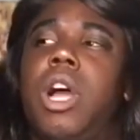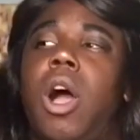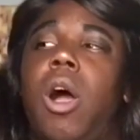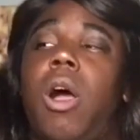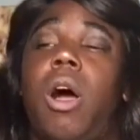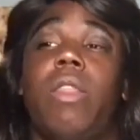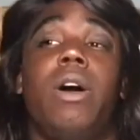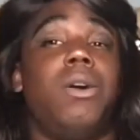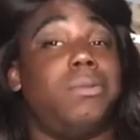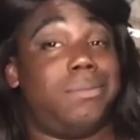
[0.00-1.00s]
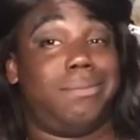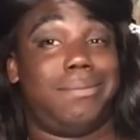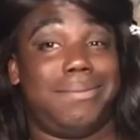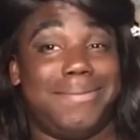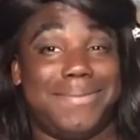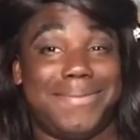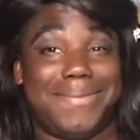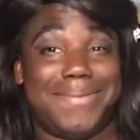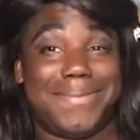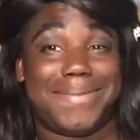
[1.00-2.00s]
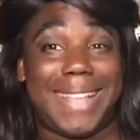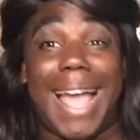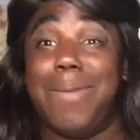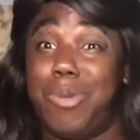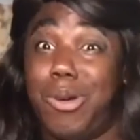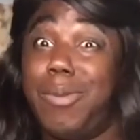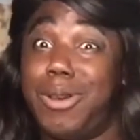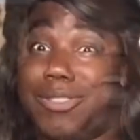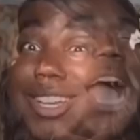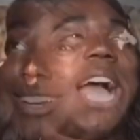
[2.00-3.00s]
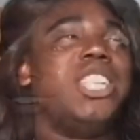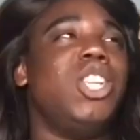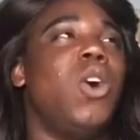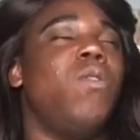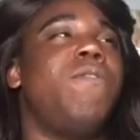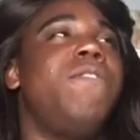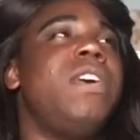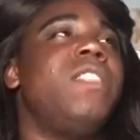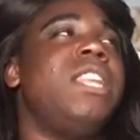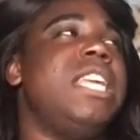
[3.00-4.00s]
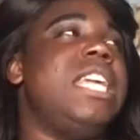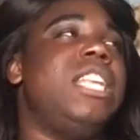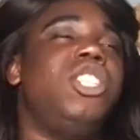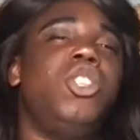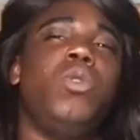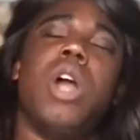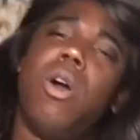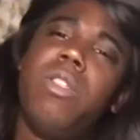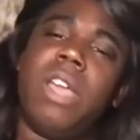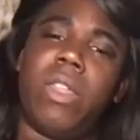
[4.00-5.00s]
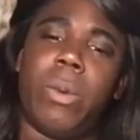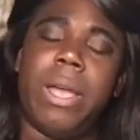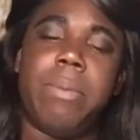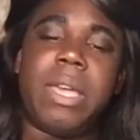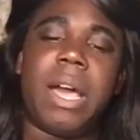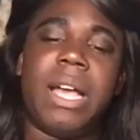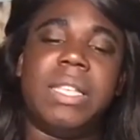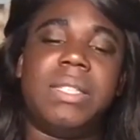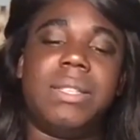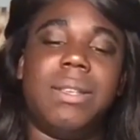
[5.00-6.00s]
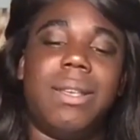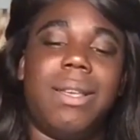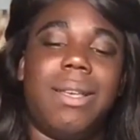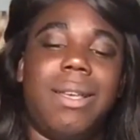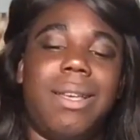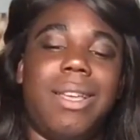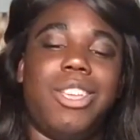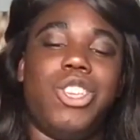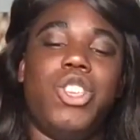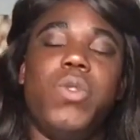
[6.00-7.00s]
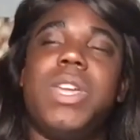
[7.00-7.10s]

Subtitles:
Although I pull both. I don't feel the need to go the other way, because you